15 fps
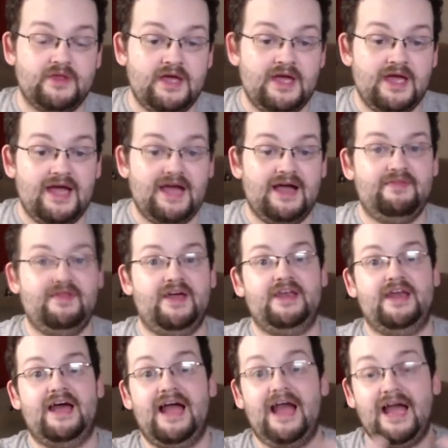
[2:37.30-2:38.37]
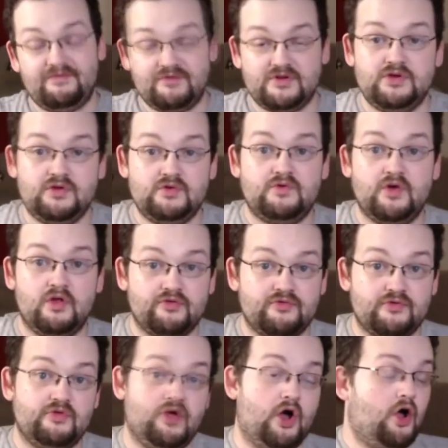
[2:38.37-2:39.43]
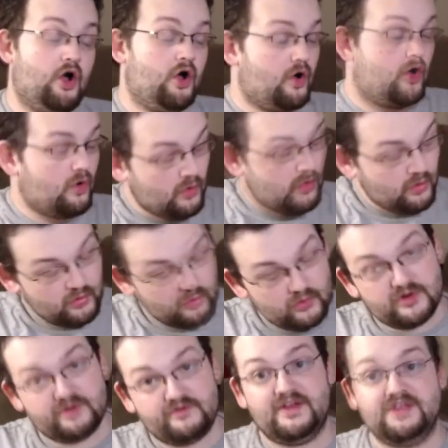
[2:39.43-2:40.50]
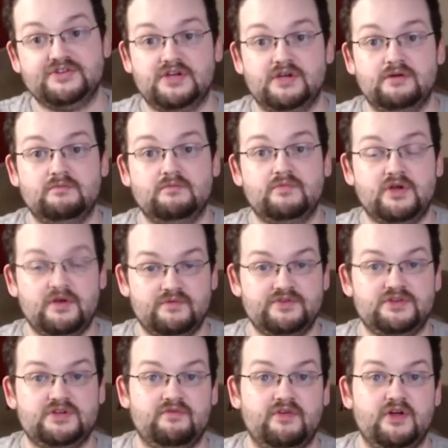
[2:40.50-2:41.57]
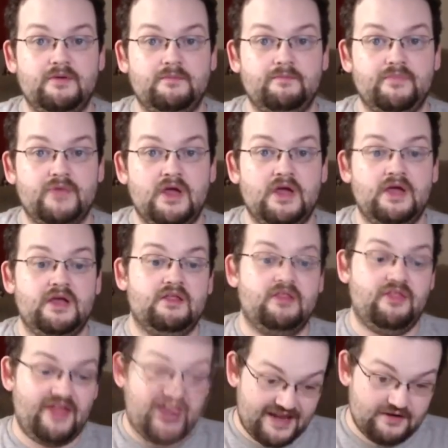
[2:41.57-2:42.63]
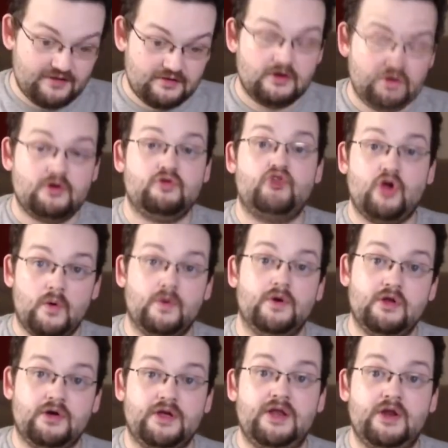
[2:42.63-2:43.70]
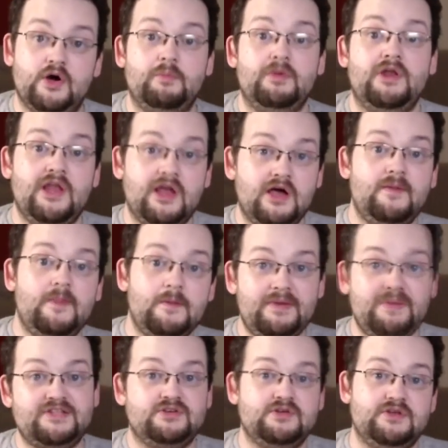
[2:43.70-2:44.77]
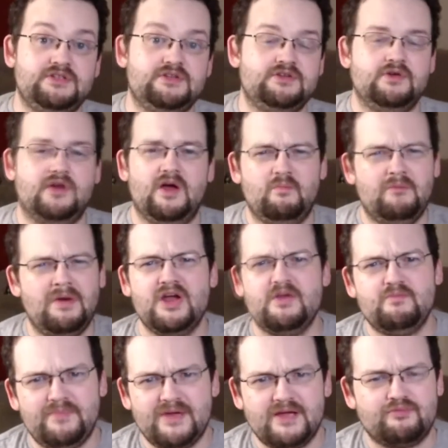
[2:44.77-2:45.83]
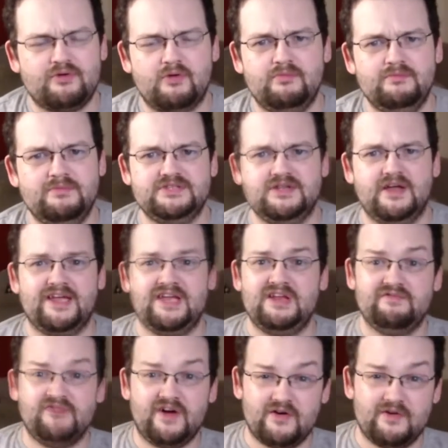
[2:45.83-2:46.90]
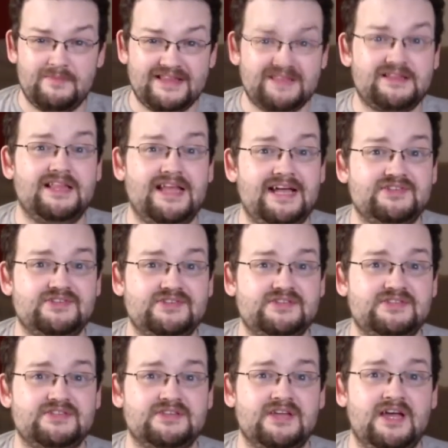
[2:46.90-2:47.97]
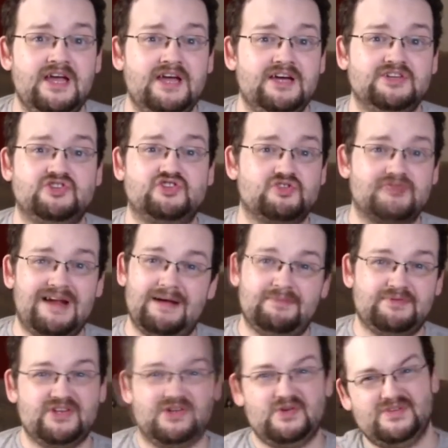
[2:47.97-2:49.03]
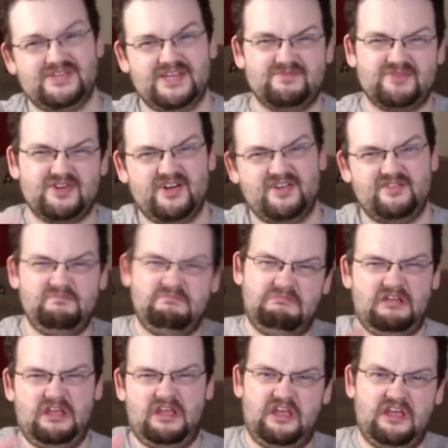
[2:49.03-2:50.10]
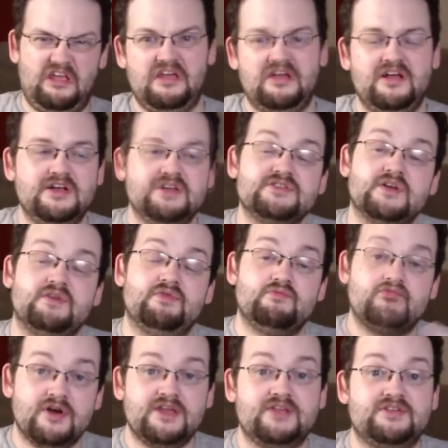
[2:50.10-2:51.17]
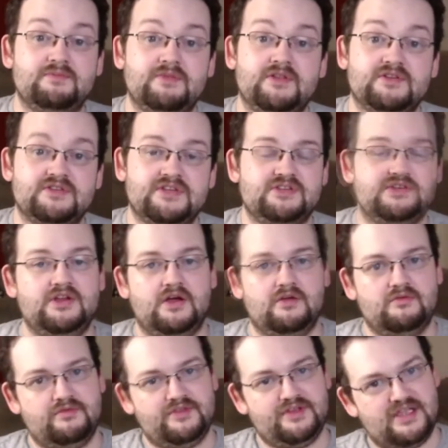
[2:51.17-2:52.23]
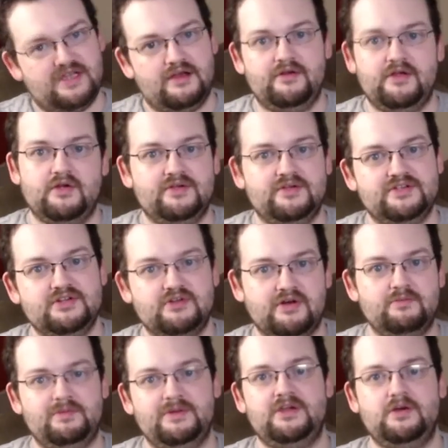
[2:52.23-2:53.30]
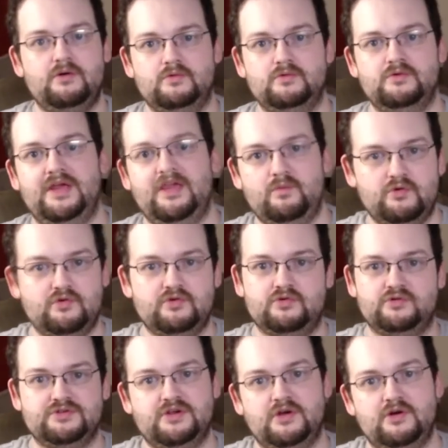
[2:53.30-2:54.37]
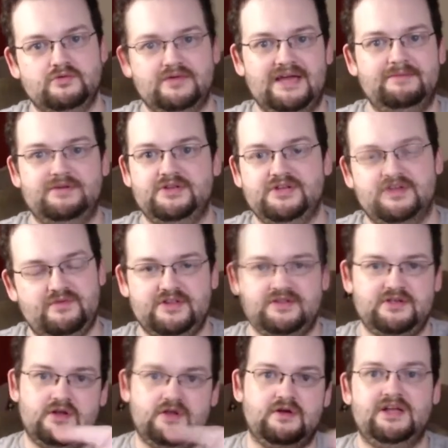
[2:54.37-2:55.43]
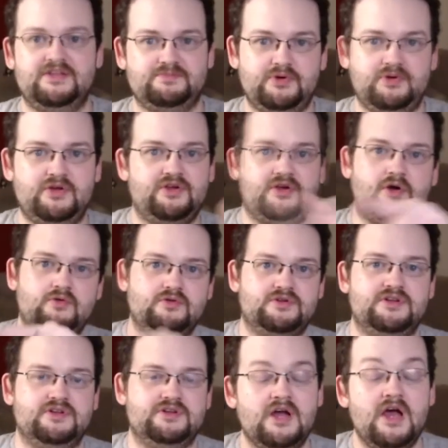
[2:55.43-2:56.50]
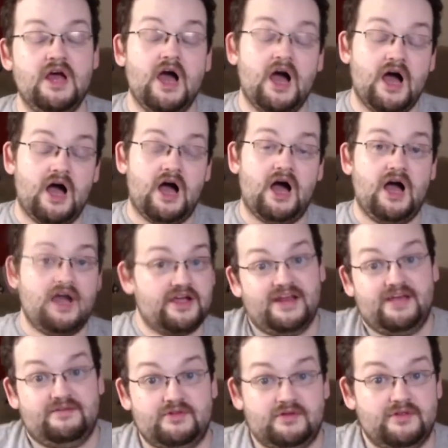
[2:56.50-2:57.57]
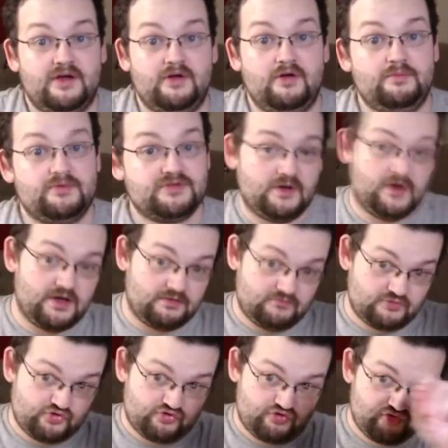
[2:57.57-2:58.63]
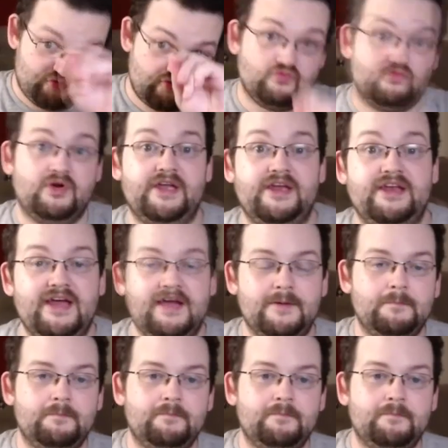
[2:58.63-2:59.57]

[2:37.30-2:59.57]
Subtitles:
And then after you've gone through the whole adventure, cover to cover, then go and look it up. Learn the bits you need to do. Like, my big problem is like environmental hazards and traps. I always get them kind of meh. So if I'm running something that says, you know, this area is incredibly cold, it will cause cold damage if it, you know, as per the cold condition, I'm going to have to look that up. So I write it down.